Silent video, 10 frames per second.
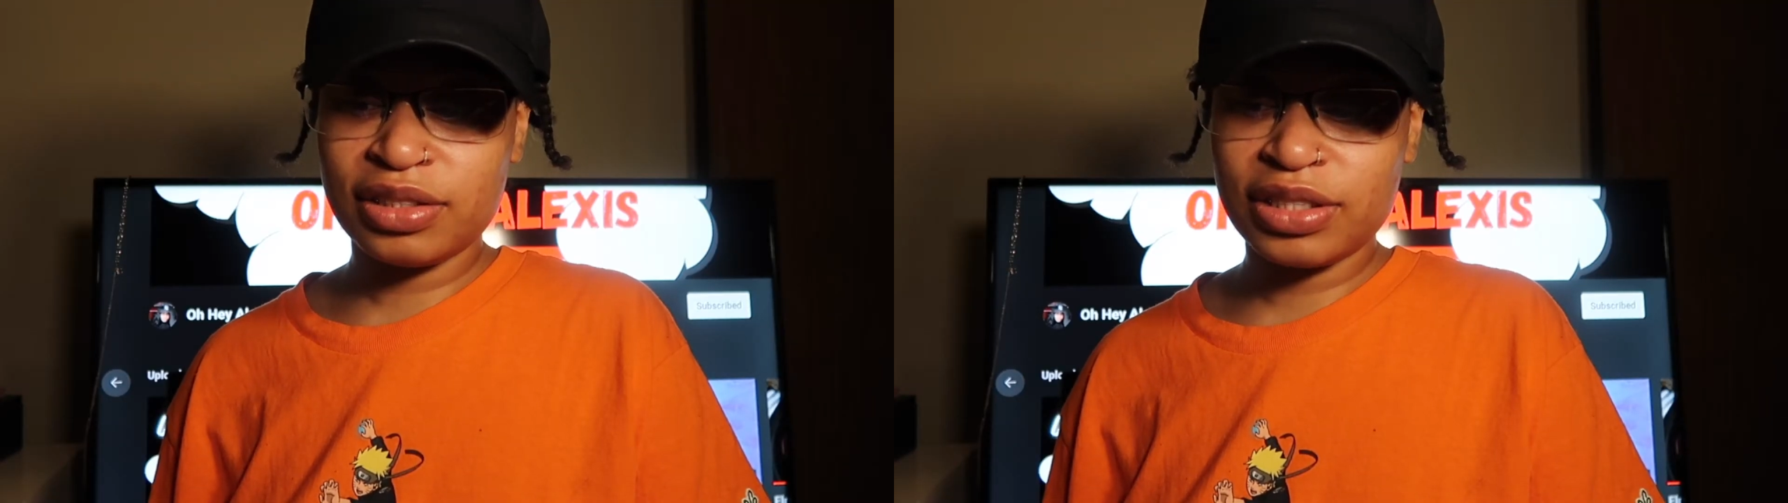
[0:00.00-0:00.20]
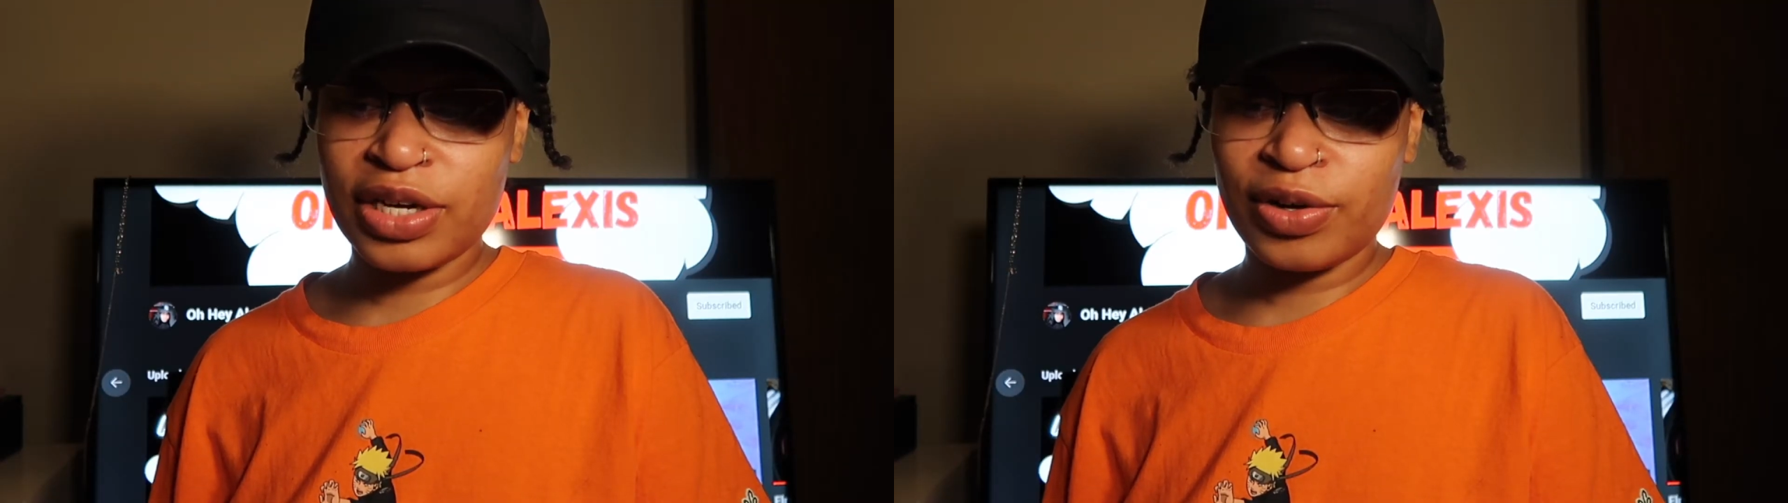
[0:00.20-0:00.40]

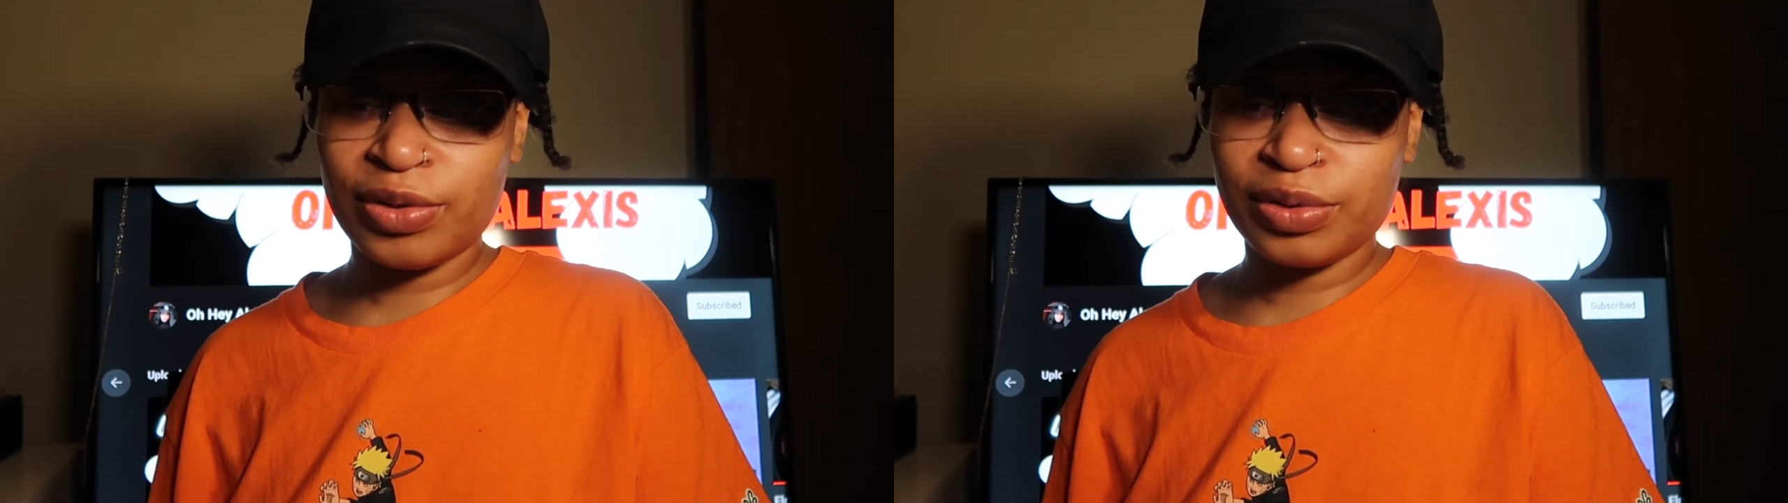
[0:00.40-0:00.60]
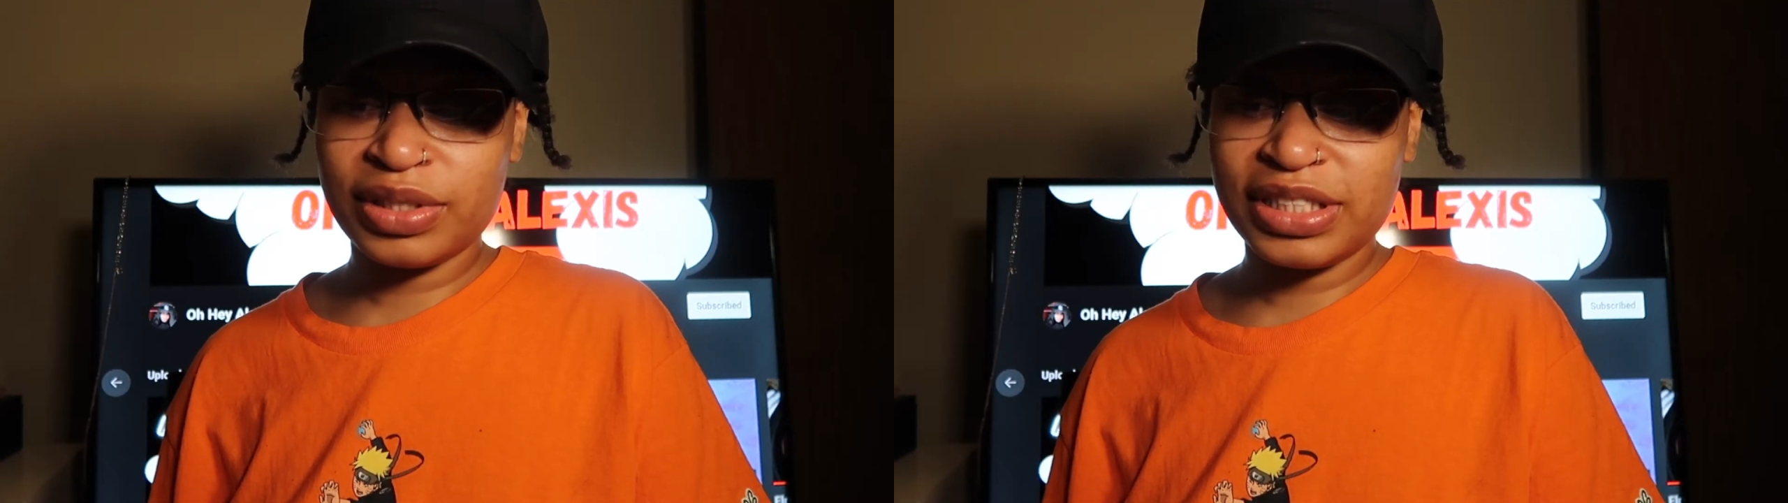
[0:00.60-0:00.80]

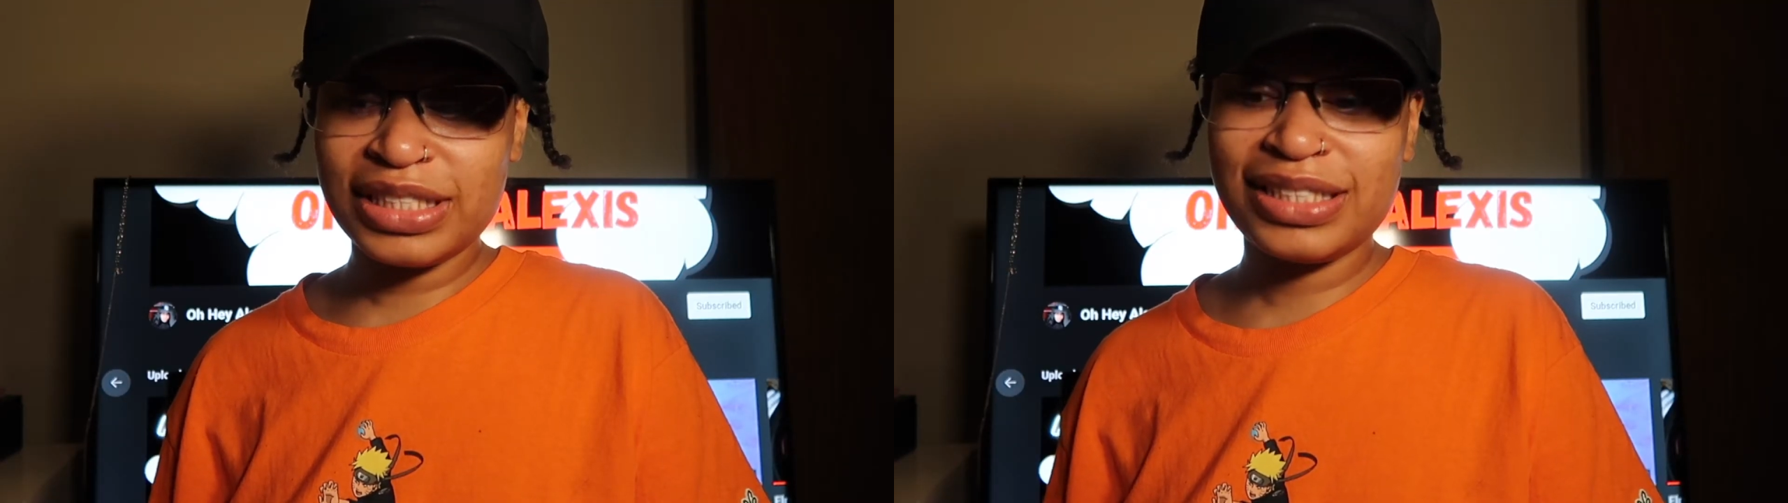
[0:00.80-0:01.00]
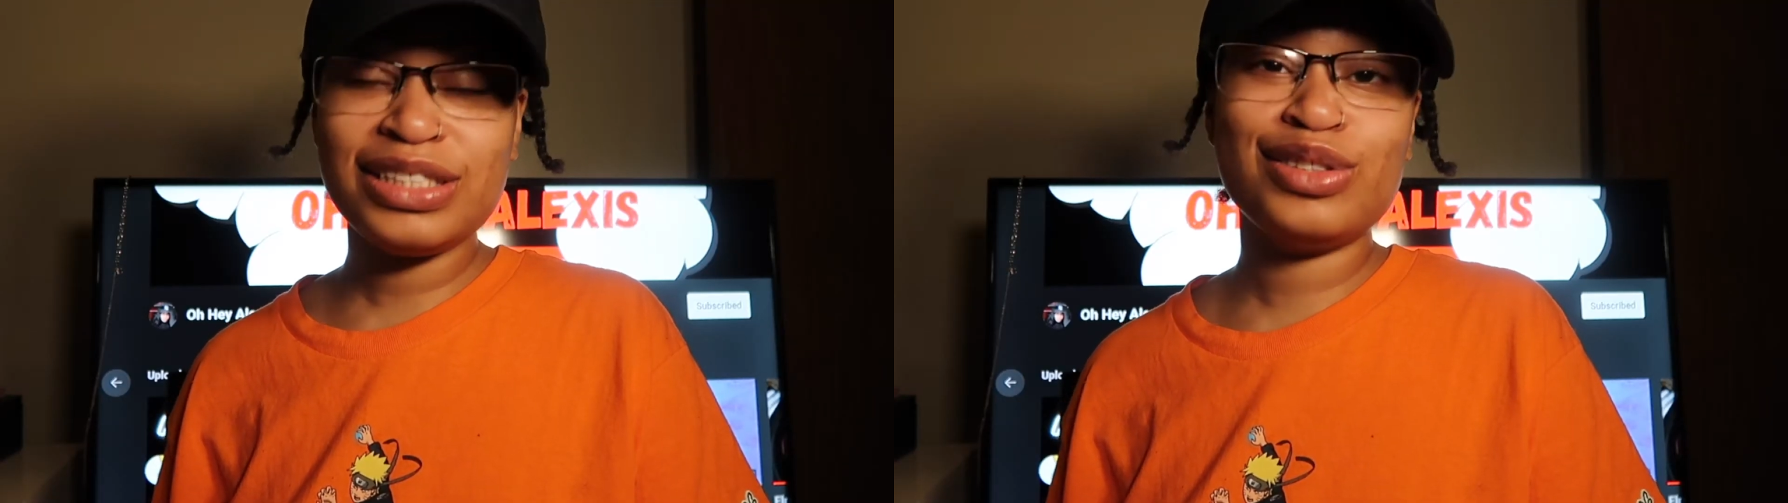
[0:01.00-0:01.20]
yo,
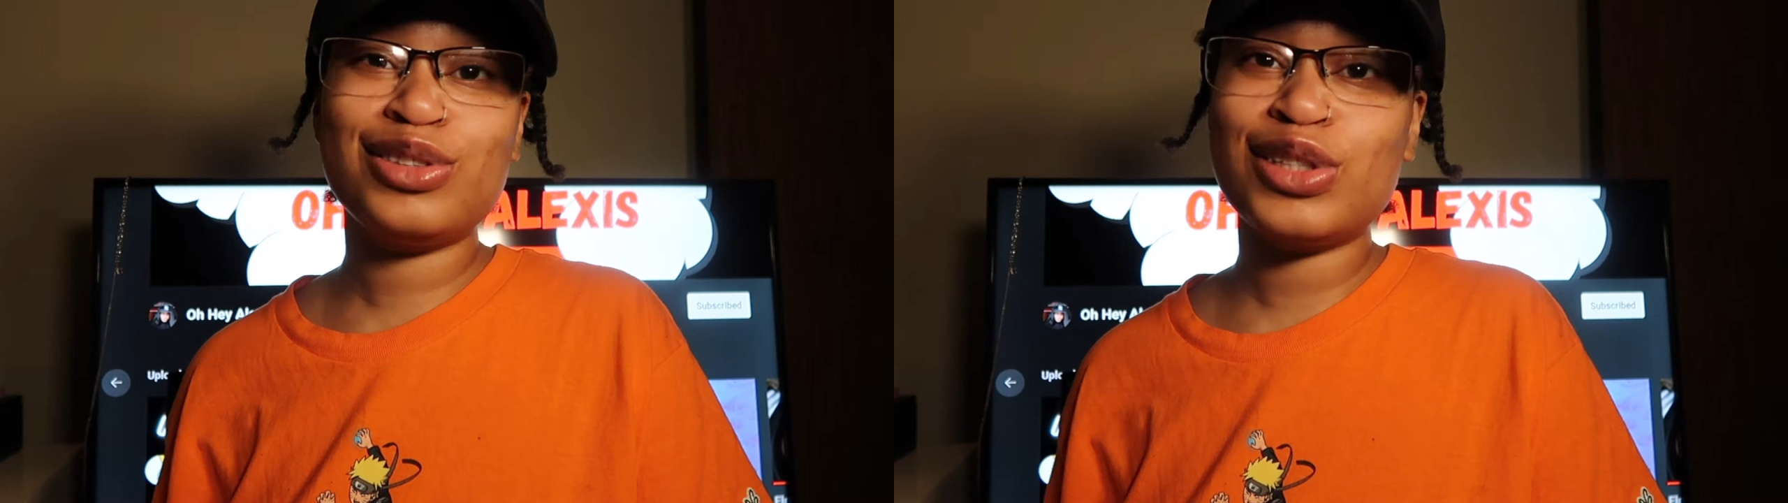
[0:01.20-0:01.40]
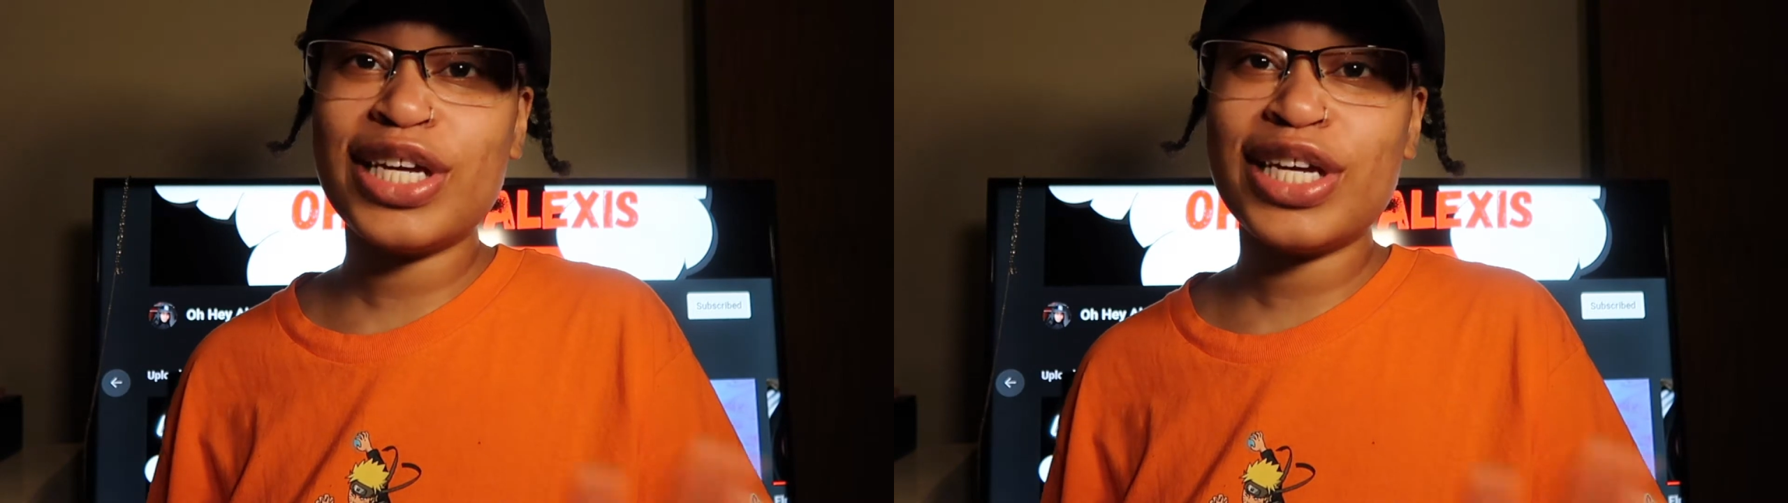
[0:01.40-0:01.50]
this is,